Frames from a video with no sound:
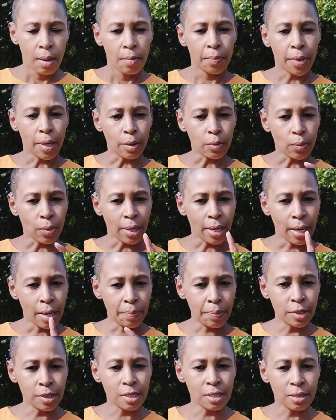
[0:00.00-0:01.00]
But what
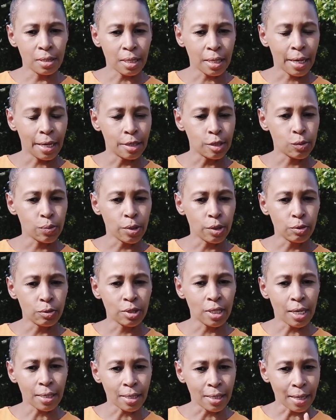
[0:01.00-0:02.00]
happens in the case where you're
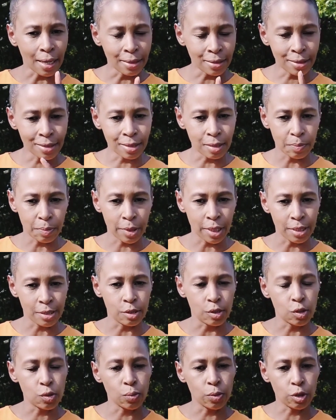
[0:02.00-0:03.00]
taking
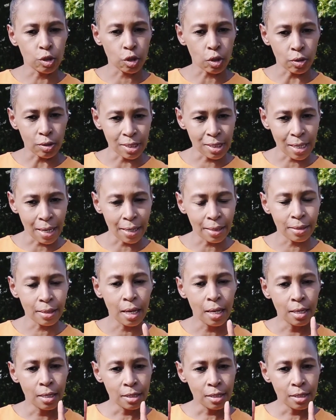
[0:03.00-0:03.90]
antidepressants which contain